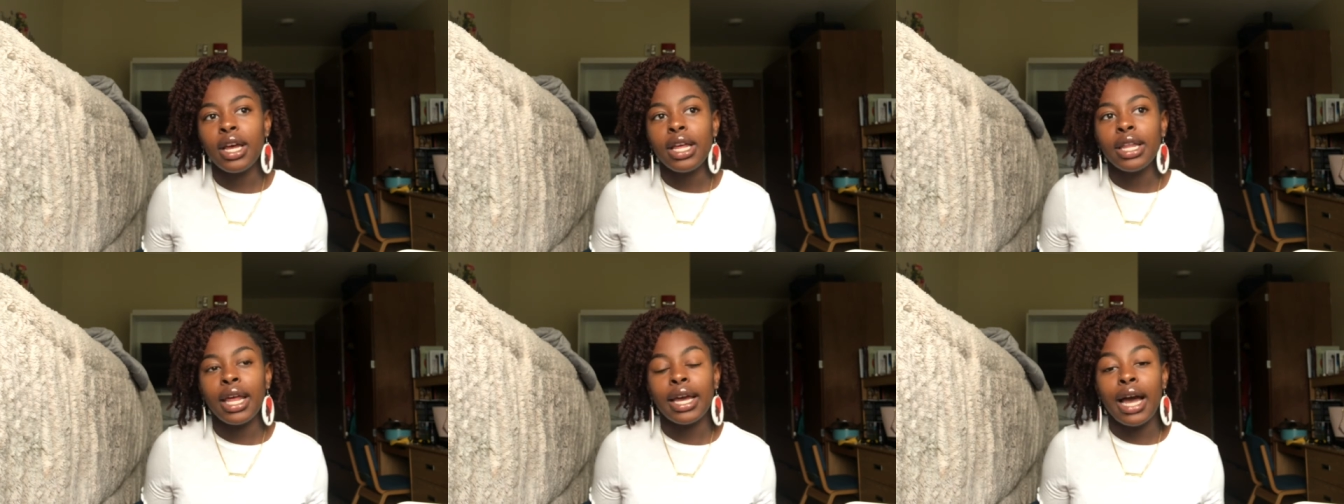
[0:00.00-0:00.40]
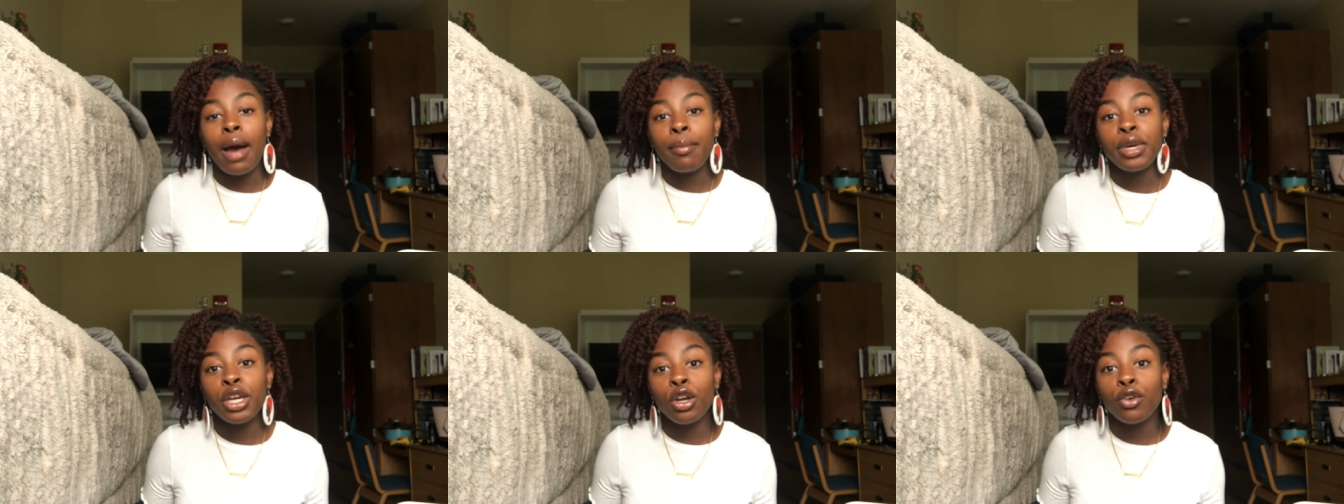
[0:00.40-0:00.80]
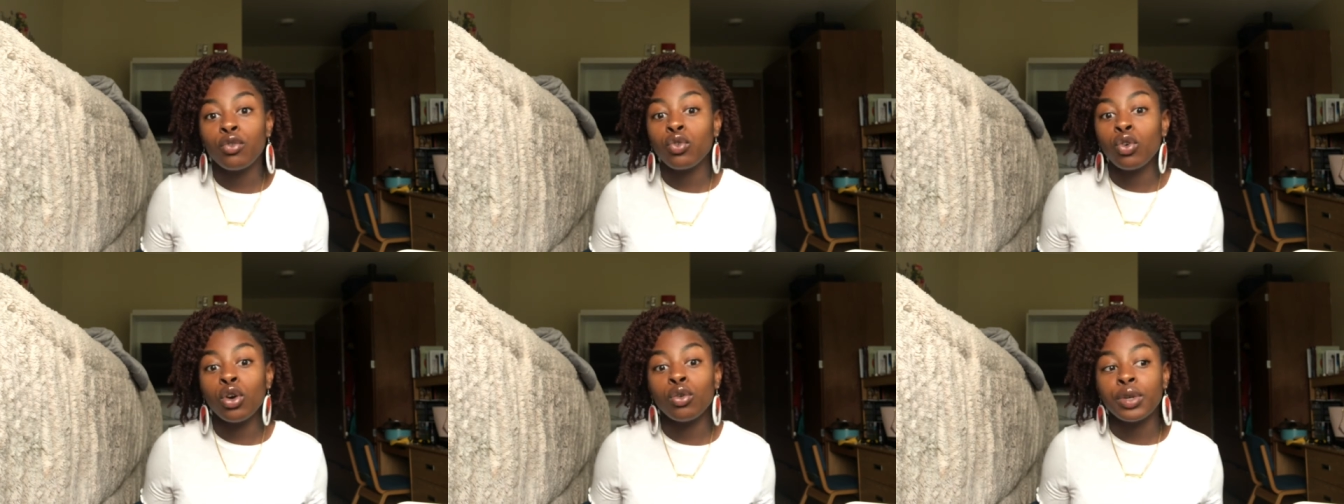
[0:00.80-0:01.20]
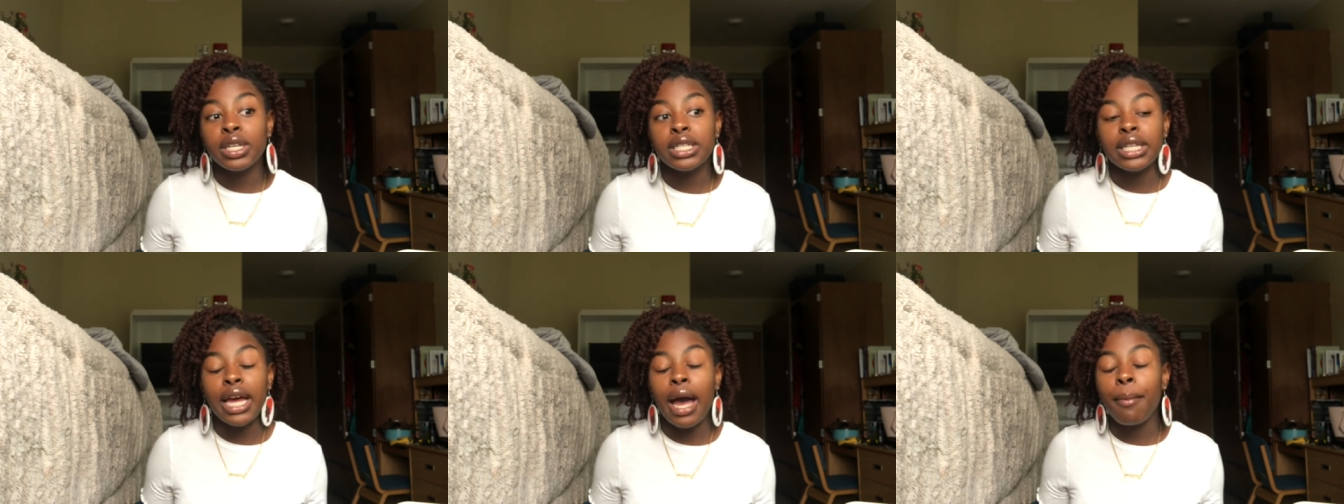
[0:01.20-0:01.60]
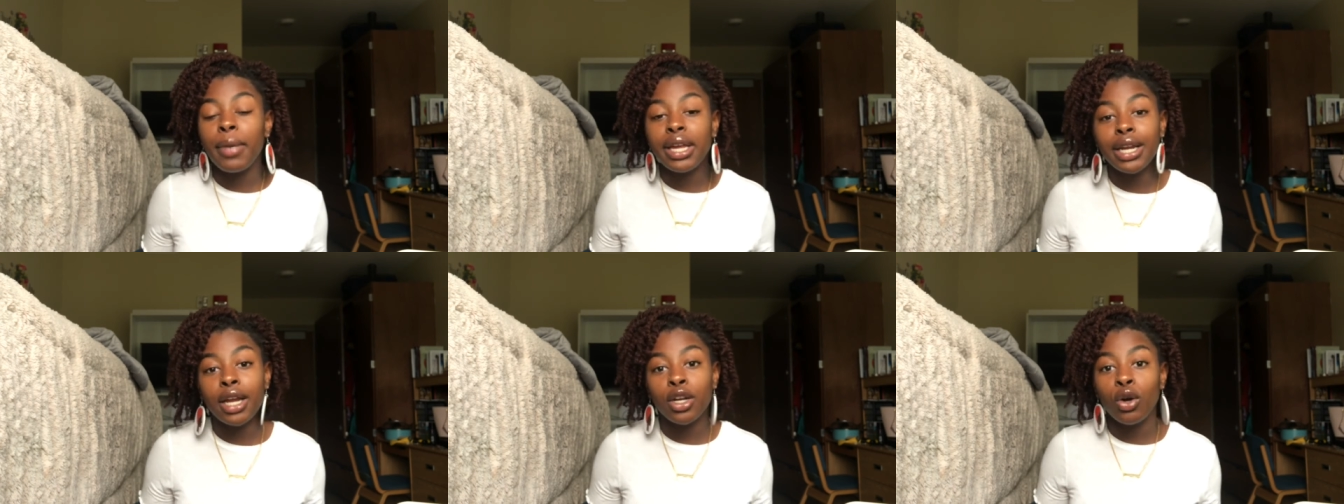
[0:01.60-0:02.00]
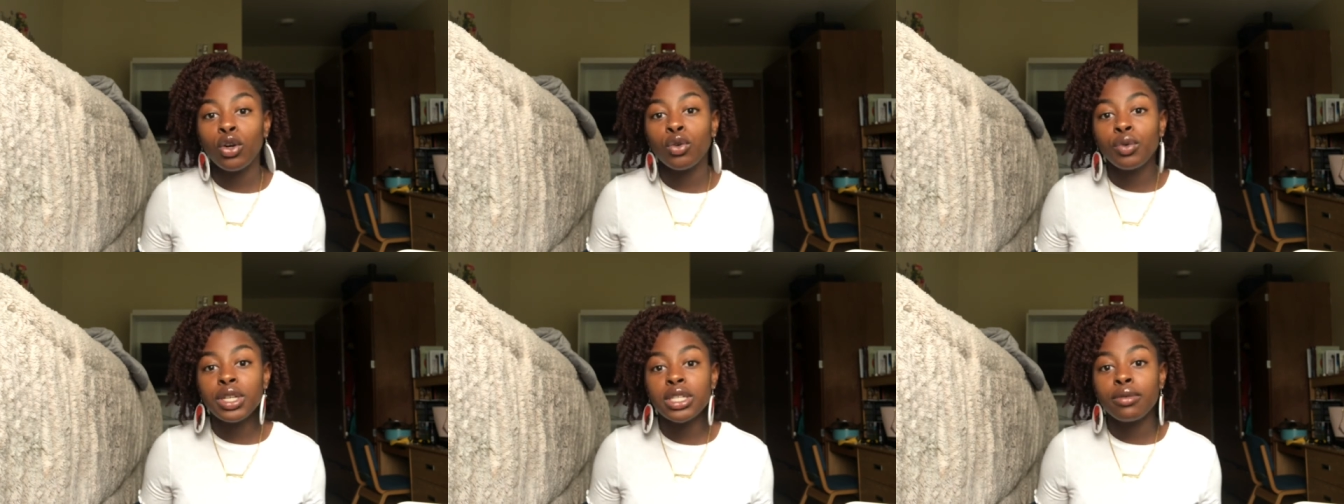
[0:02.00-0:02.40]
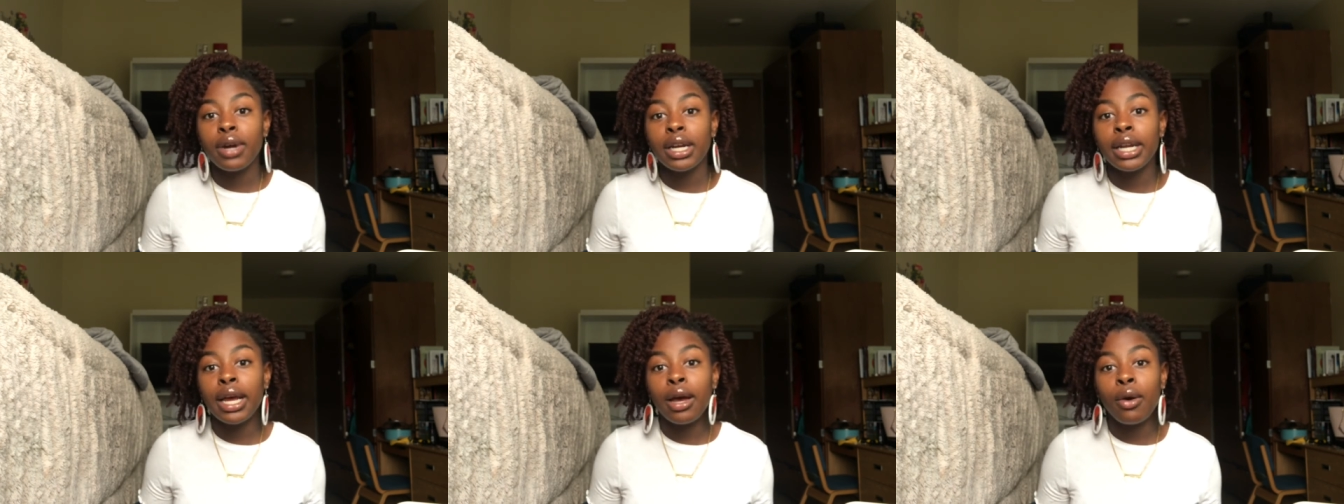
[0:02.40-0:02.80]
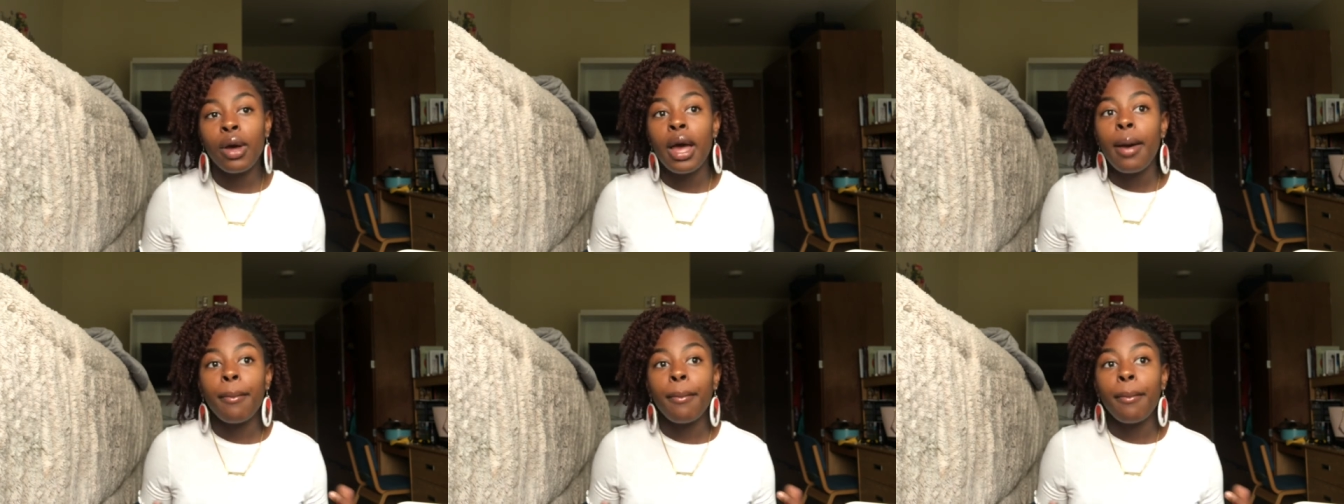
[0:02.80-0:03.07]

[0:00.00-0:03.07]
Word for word: Like I'm here for a reason. I may not know the reason right now,